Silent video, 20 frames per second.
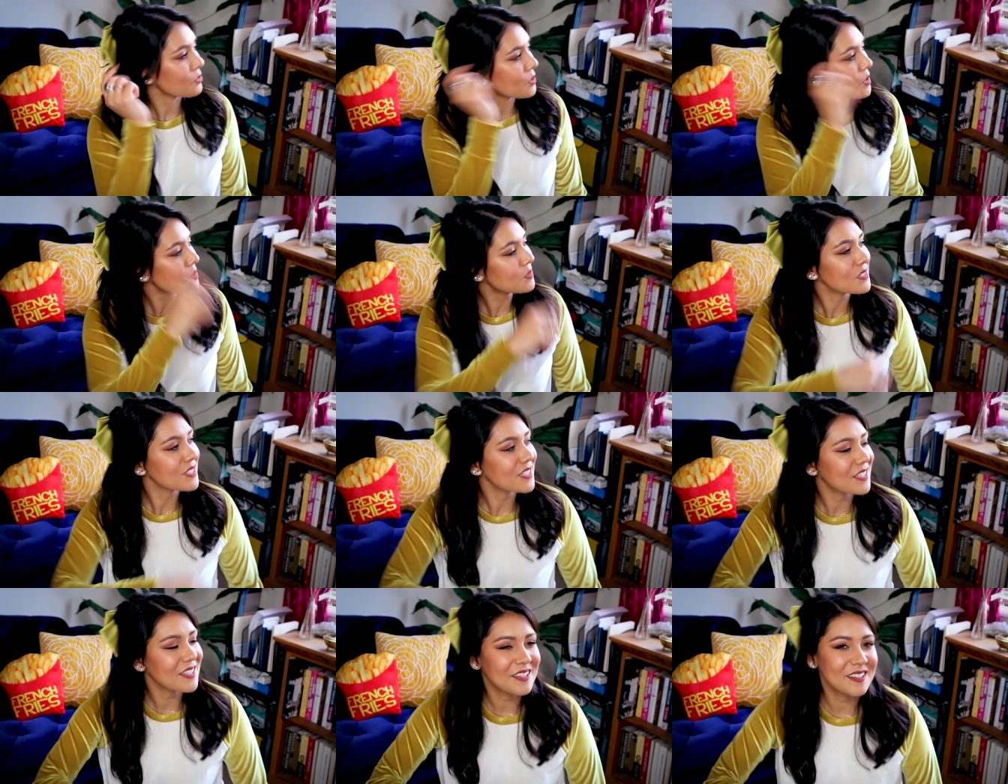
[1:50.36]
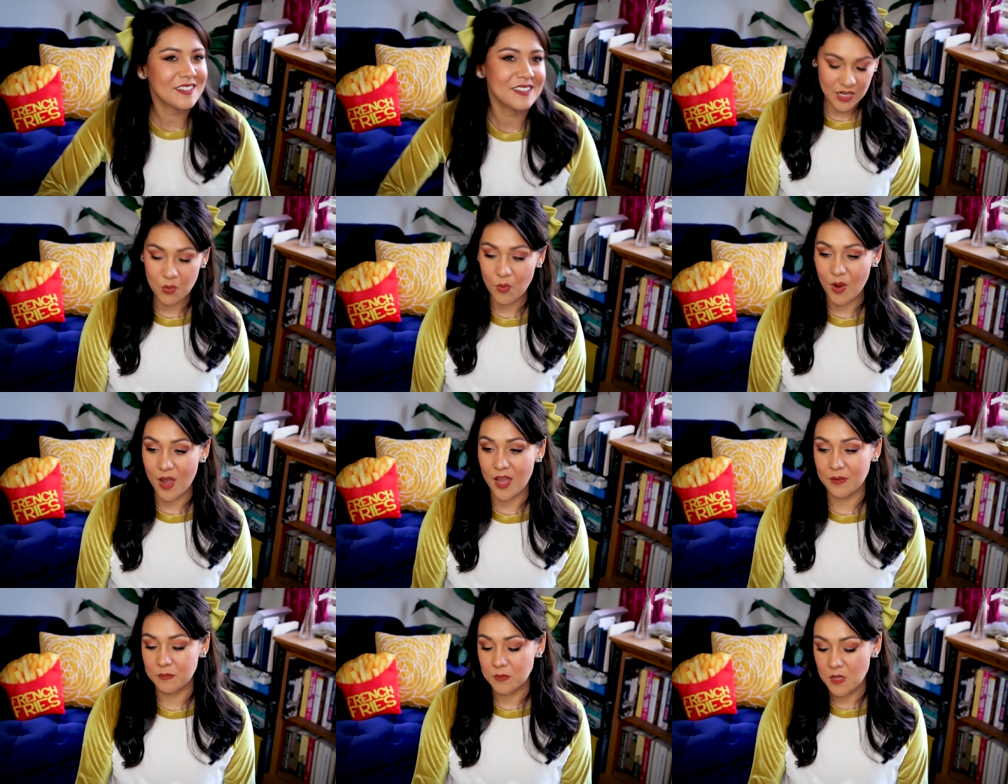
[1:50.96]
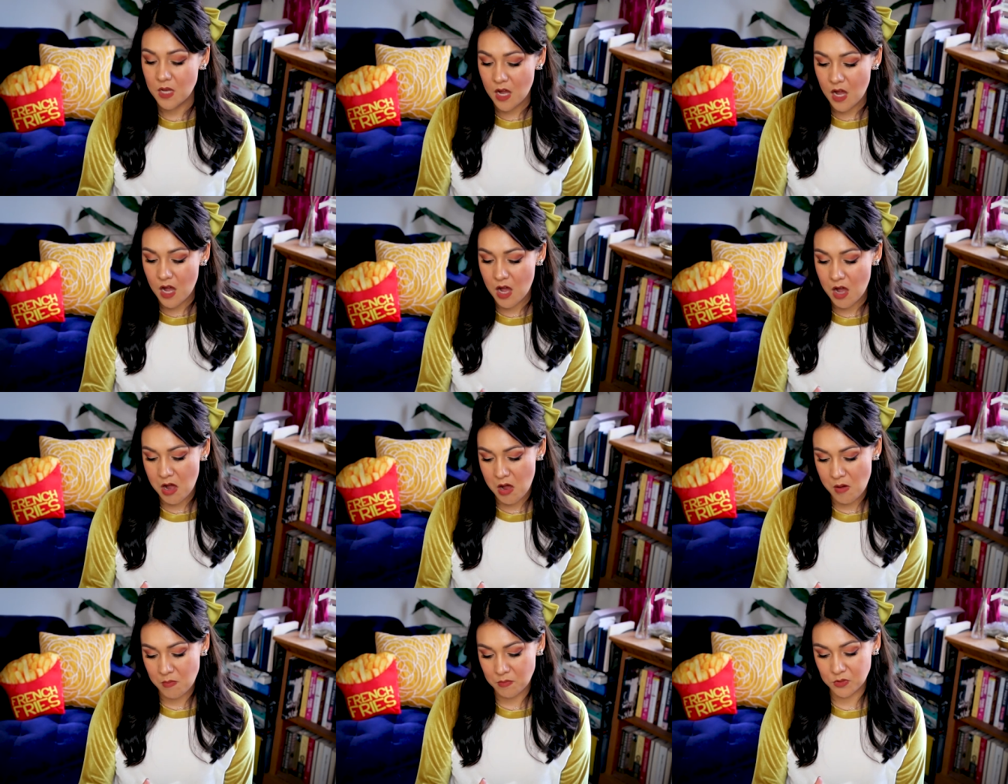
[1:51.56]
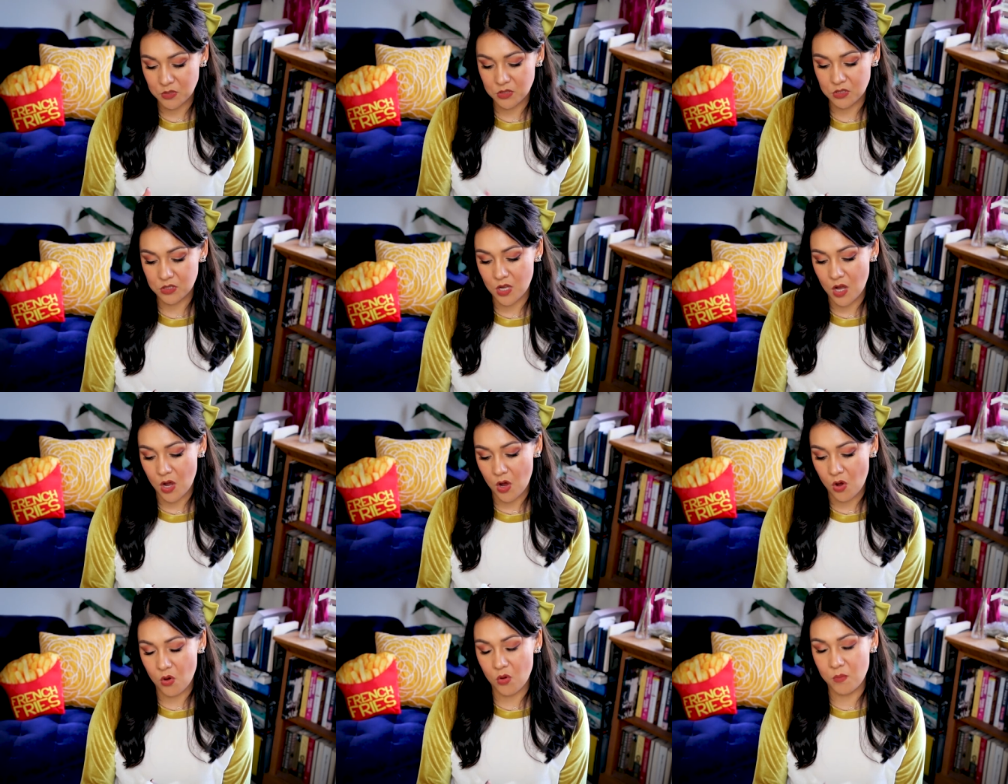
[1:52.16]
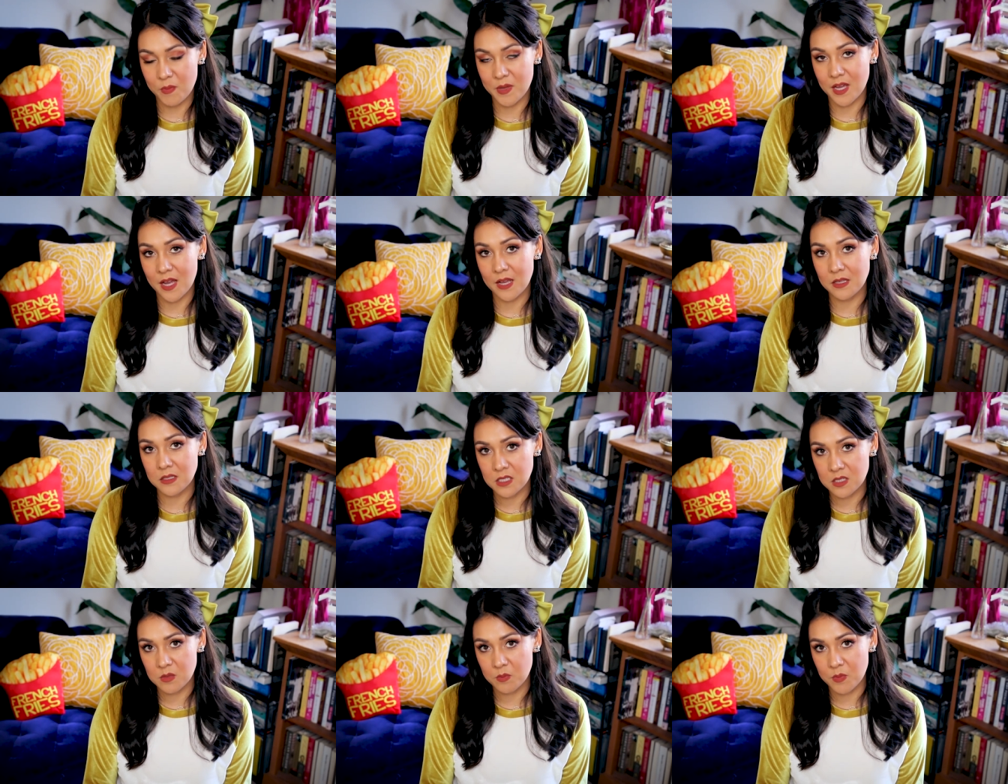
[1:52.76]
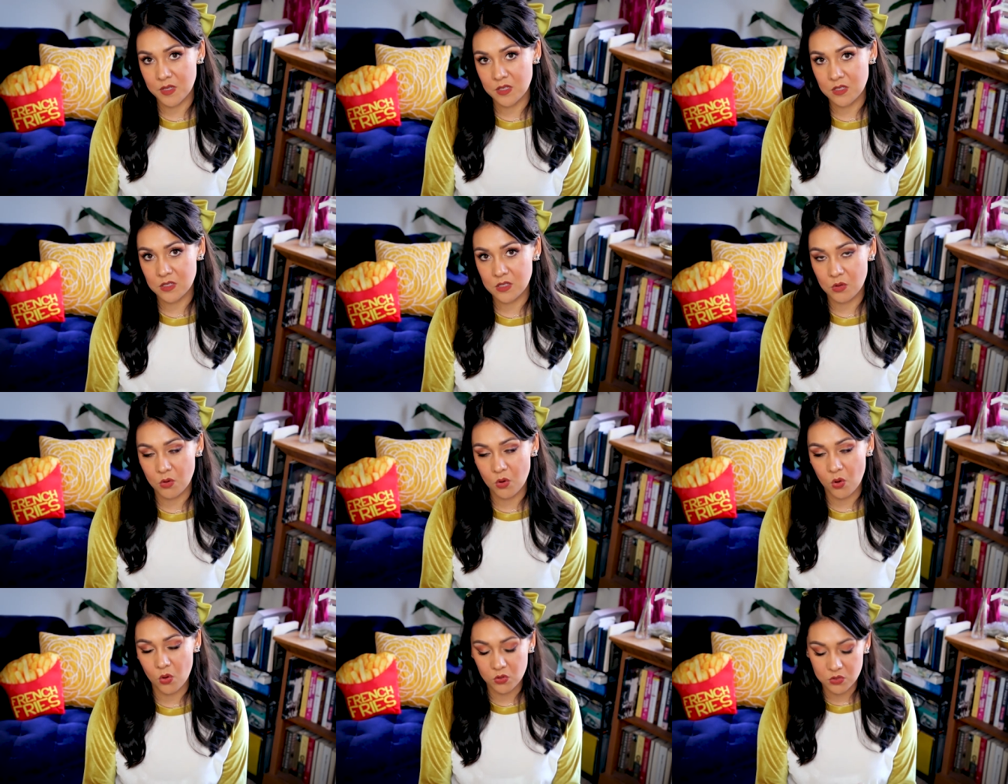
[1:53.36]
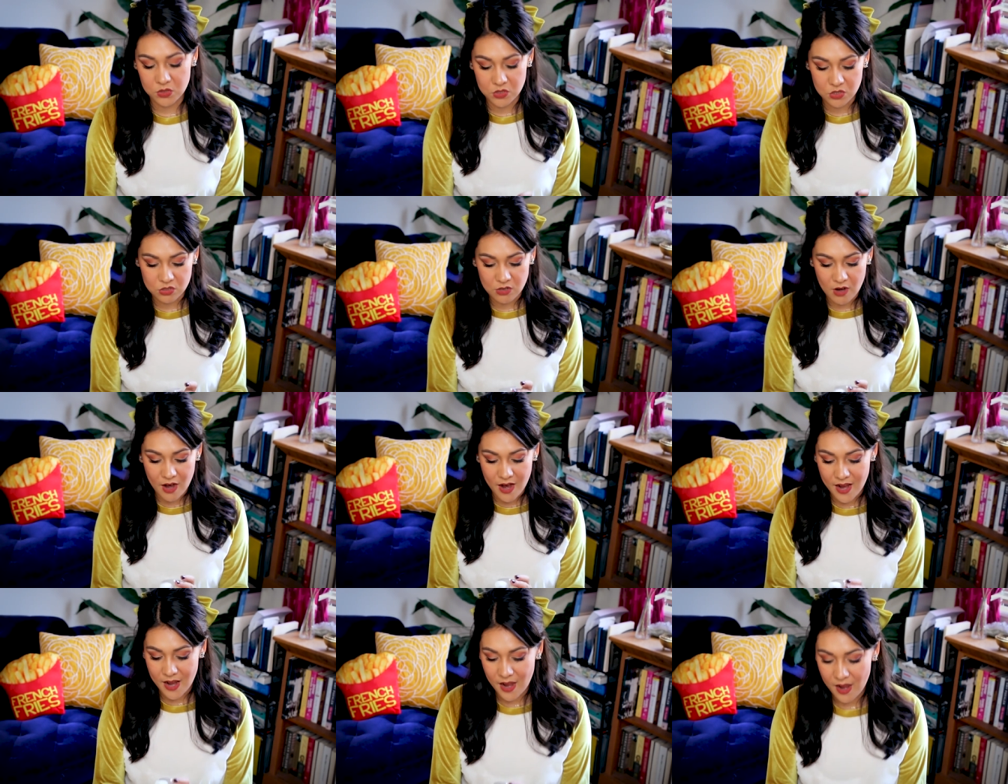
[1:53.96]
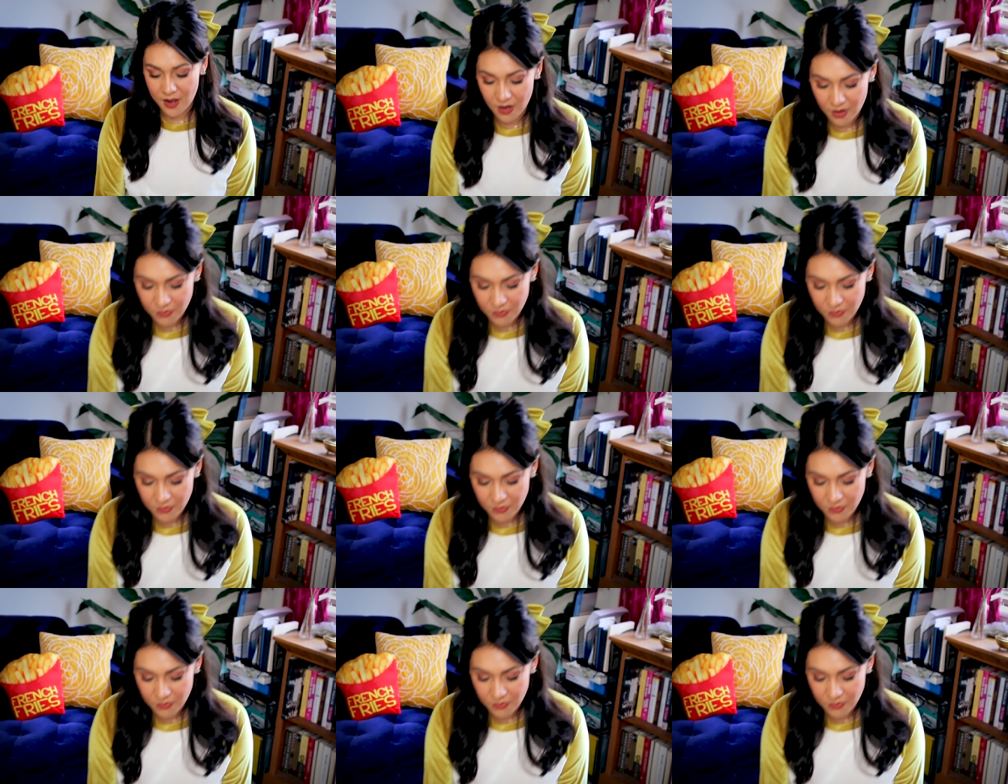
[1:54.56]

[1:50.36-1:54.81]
roasted. Anyway, um, so because it's been so cold and dry, I